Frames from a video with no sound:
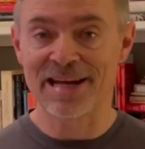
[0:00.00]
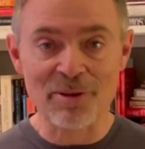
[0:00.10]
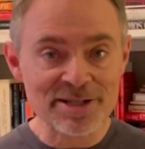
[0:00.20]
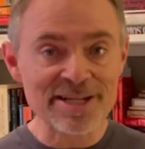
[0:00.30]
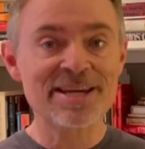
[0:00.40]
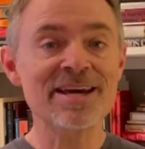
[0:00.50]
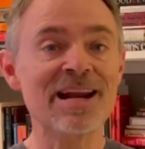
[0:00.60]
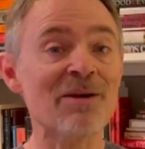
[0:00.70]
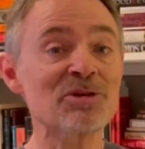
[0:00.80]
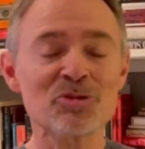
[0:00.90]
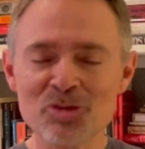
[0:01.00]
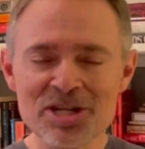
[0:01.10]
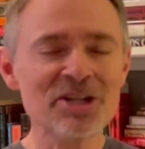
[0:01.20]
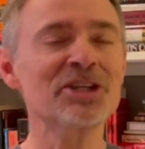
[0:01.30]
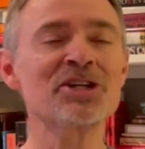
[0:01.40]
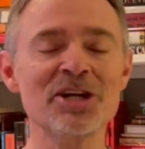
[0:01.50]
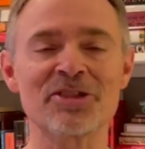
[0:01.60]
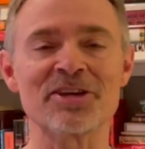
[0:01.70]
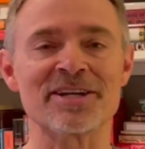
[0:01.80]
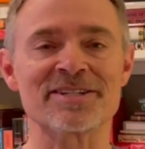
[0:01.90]
as a kid, I was really good at
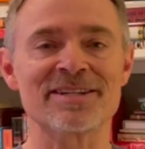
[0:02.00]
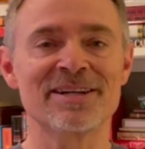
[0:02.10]
this.